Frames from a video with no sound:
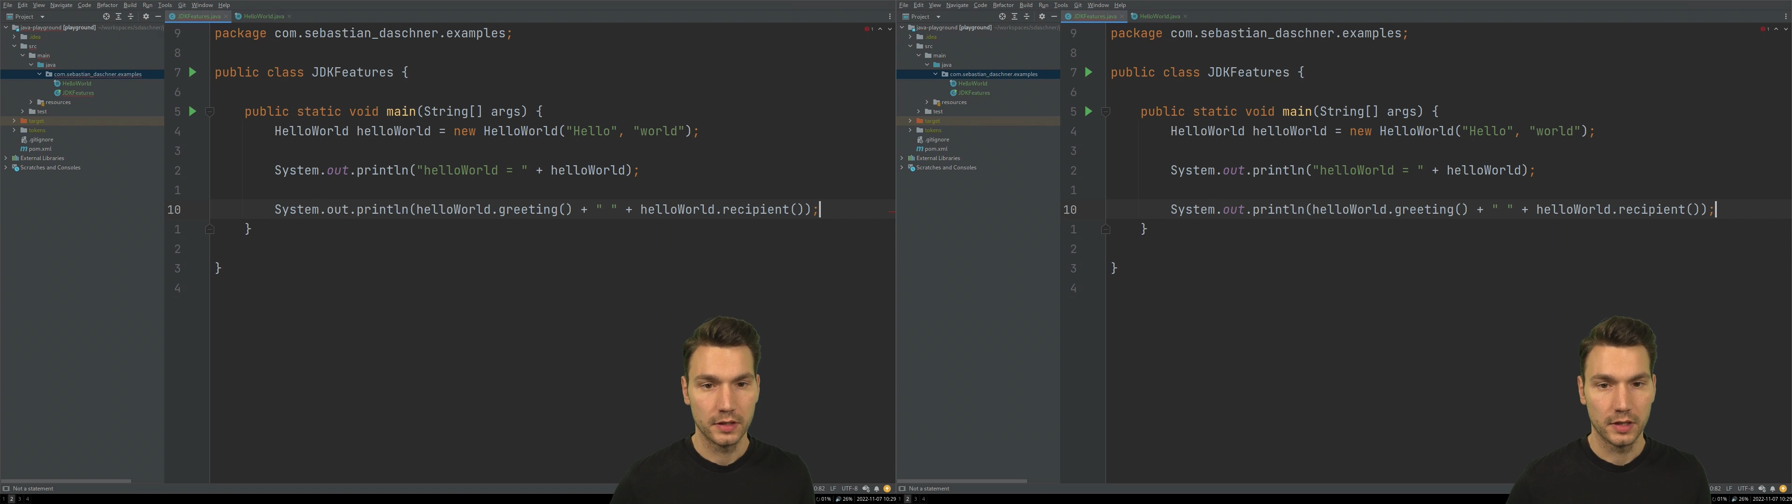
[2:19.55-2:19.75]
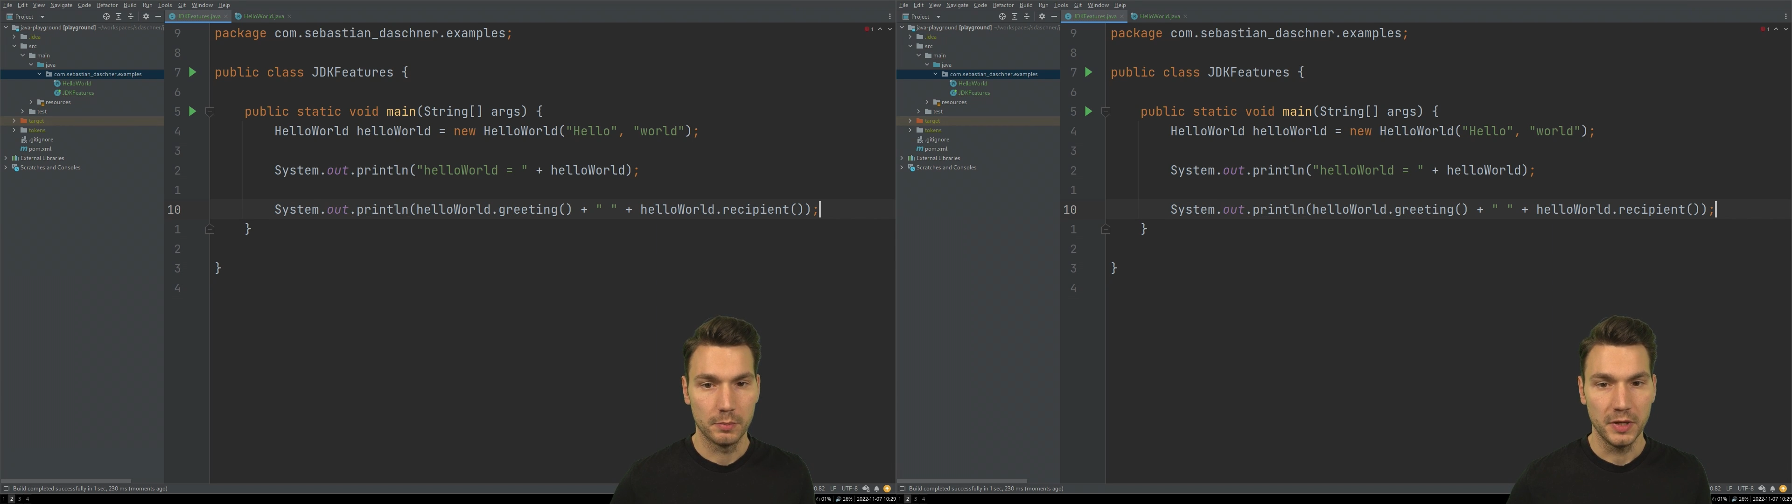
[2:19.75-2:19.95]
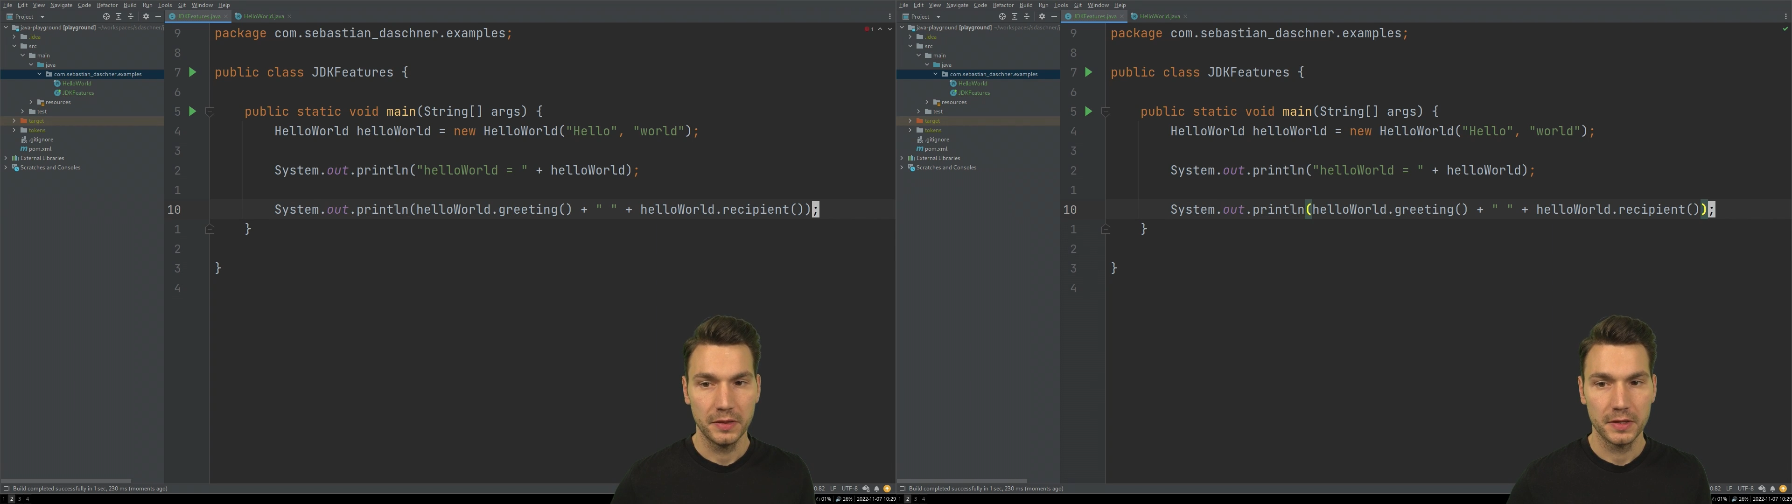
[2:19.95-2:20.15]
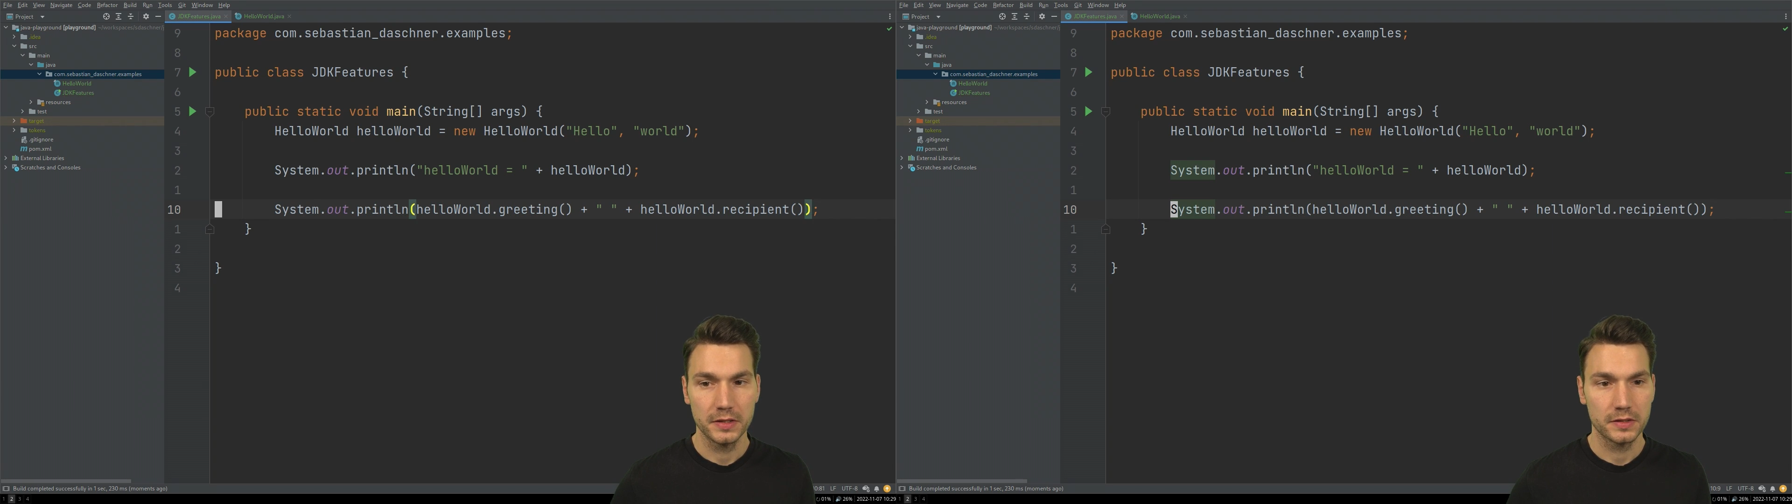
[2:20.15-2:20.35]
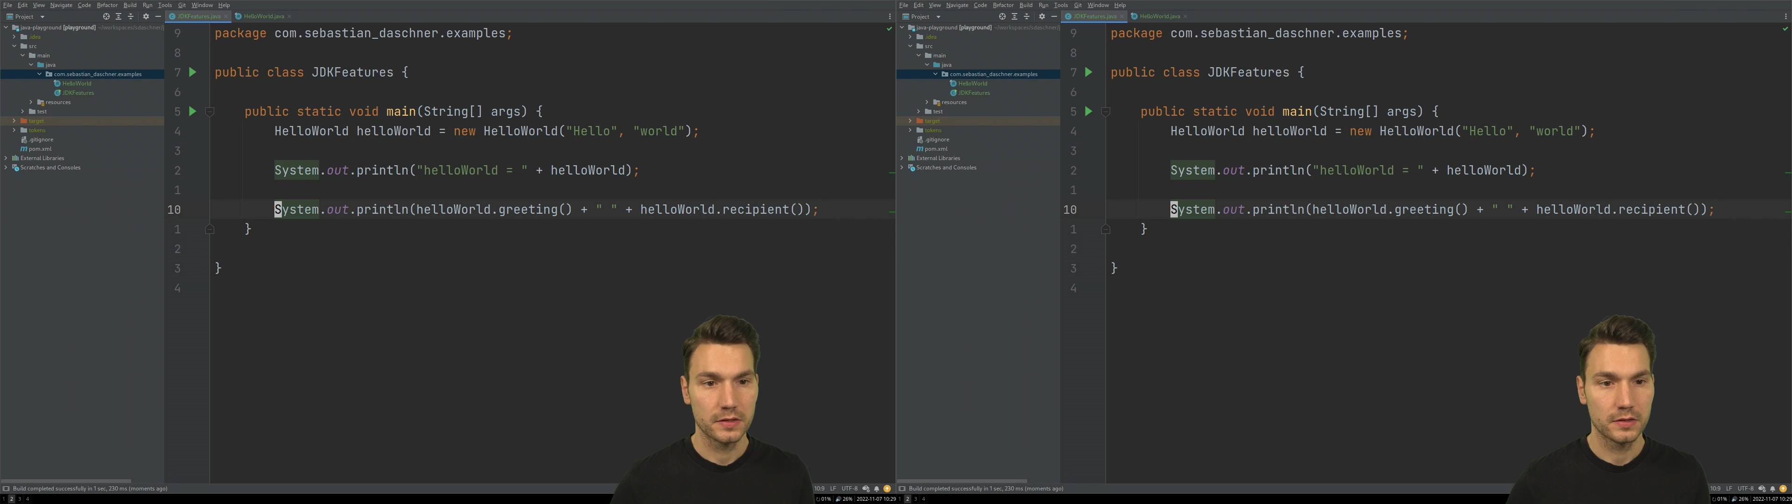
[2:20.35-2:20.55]
emit
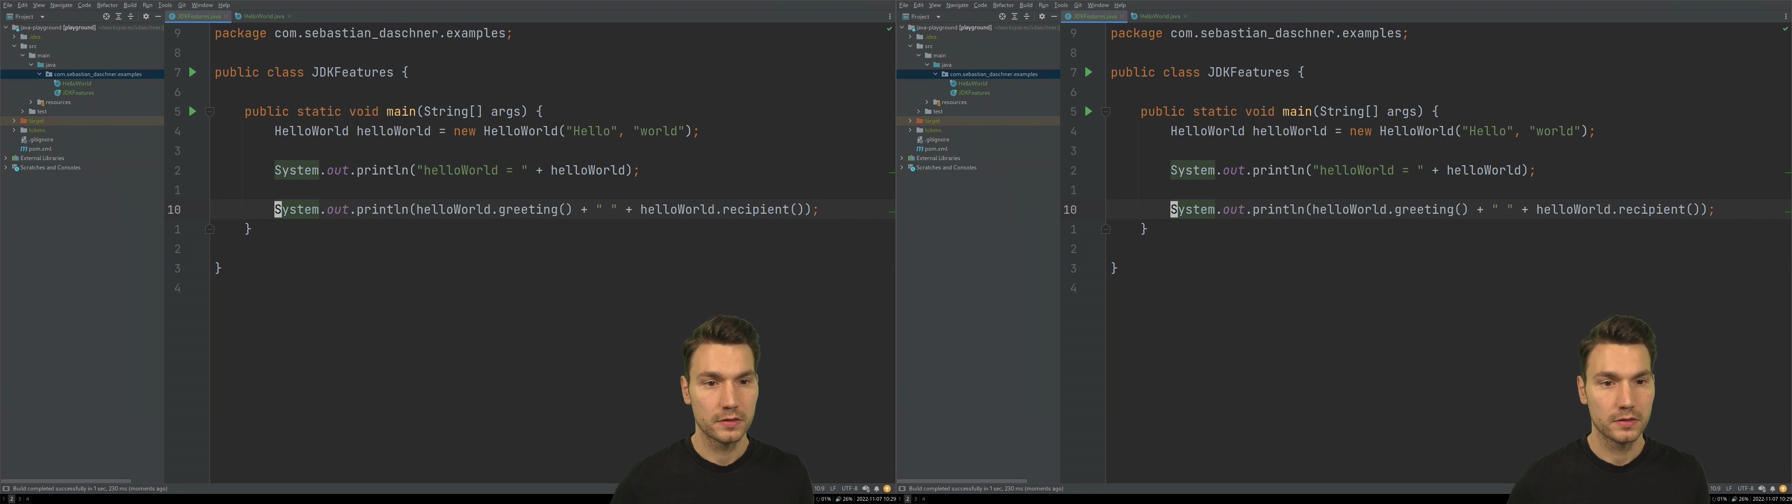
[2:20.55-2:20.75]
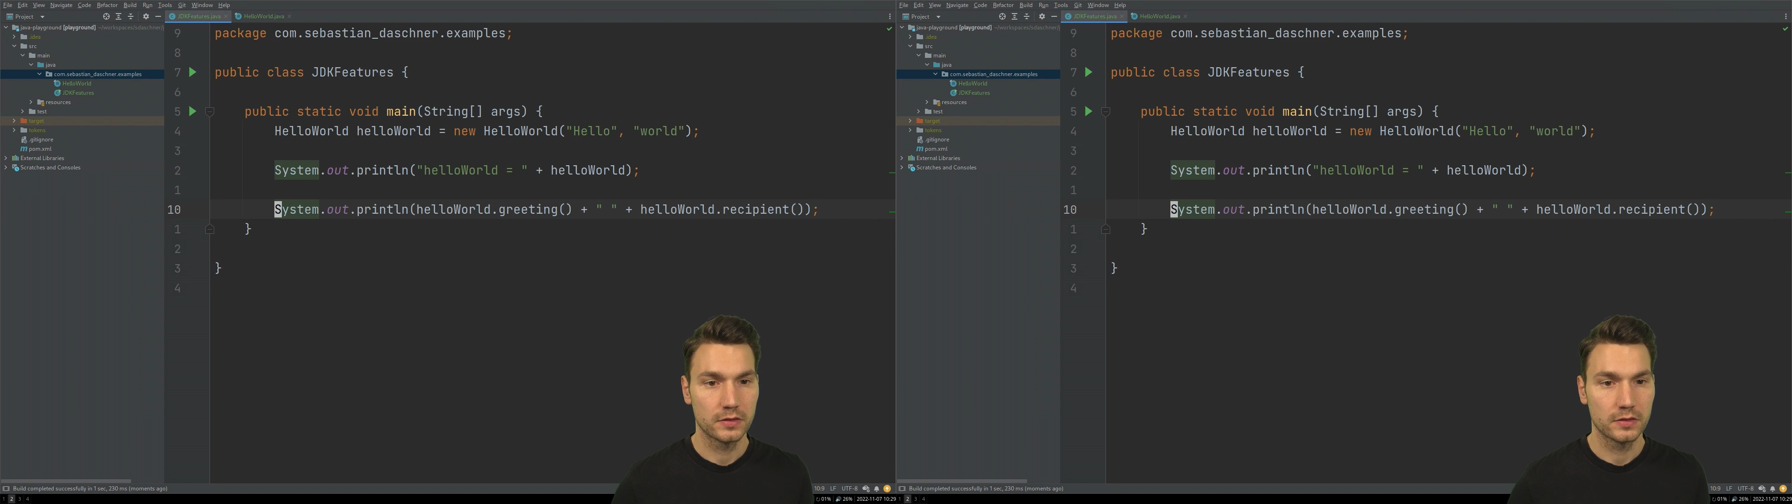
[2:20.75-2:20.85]
this